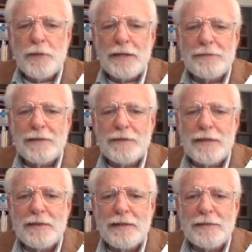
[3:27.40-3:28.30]
pays
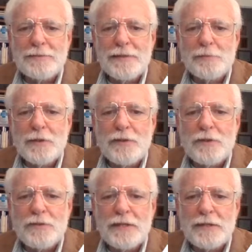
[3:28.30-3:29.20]
everything except a
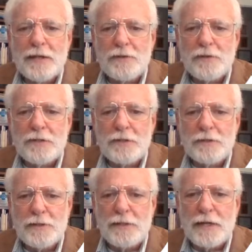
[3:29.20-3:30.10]
$1,300
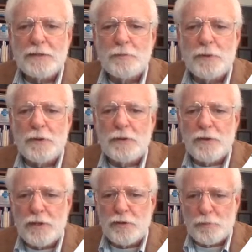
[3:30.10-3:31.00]

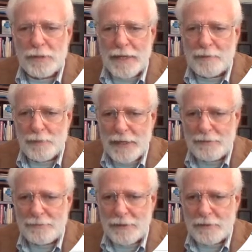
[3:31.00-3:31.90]
deductible. This plan
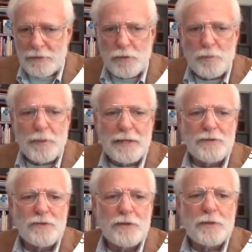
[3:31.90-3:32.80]
pays it, you
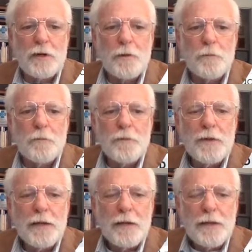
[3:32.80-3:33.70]
pay $0.
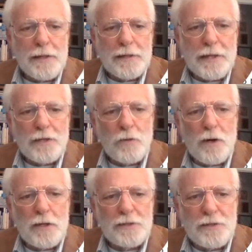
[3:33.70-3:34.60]
Then they go
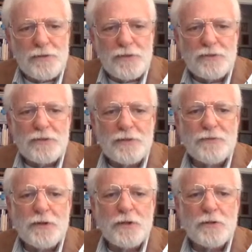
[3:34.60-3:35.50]
on to the
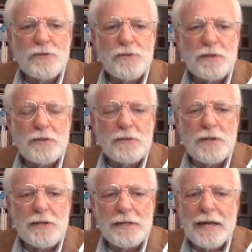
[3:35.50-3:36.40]
61st,
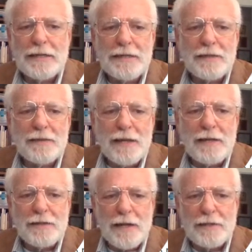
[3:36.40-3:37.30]
to the 90th
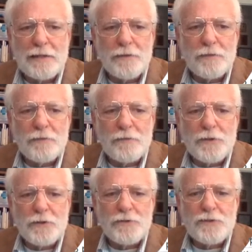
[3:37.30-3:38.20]
day,
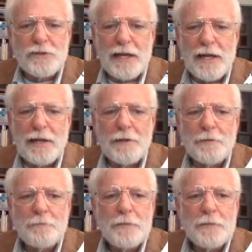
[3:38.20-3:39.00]
91st day.